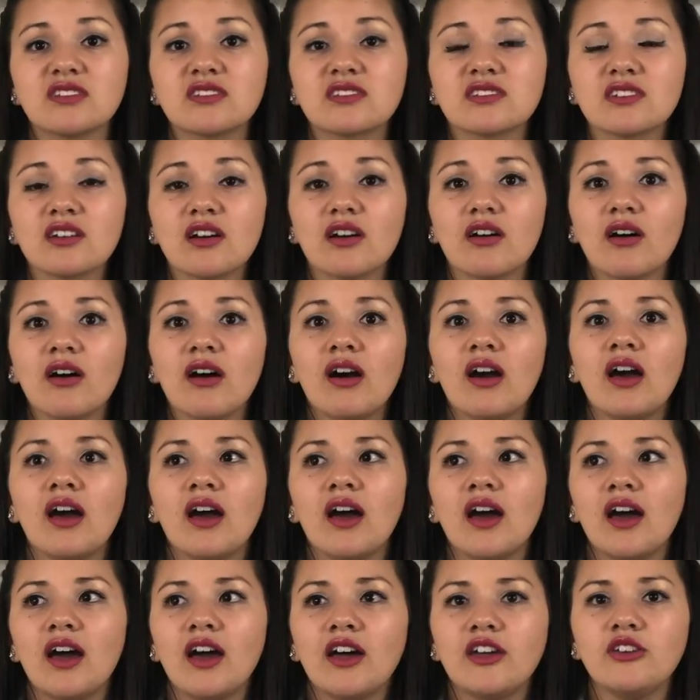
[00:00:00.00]
So
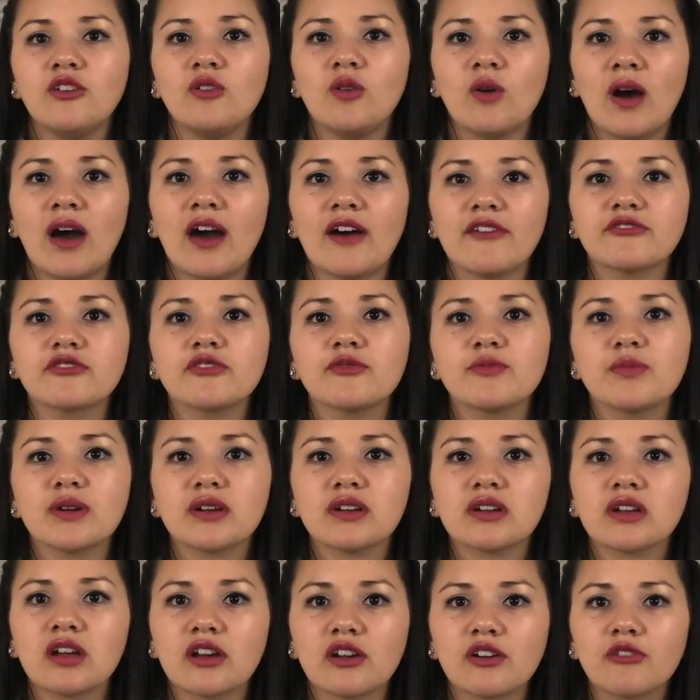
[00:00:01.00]
you have to be
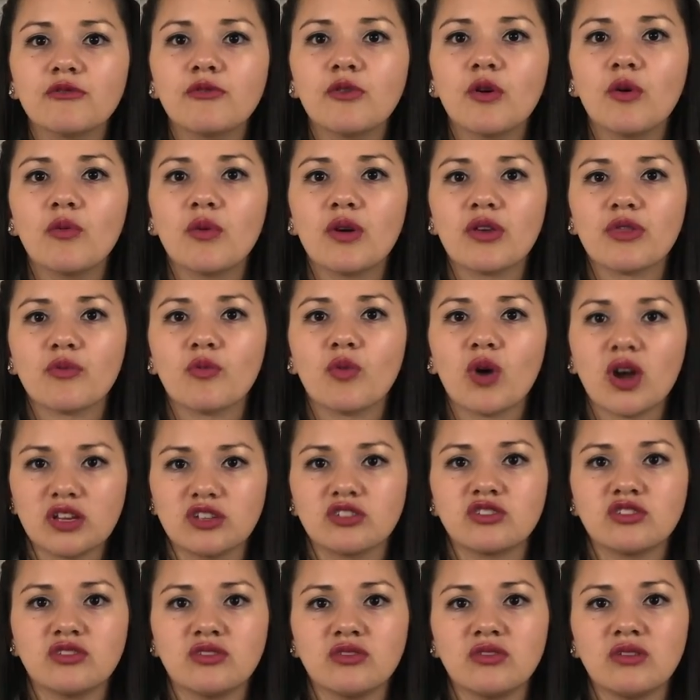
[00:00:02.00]
careful with
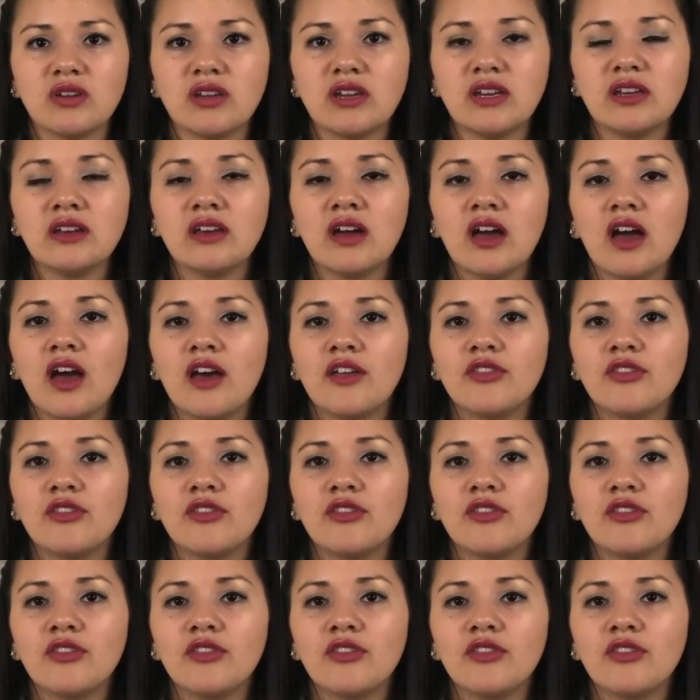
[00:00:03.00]
what you eat,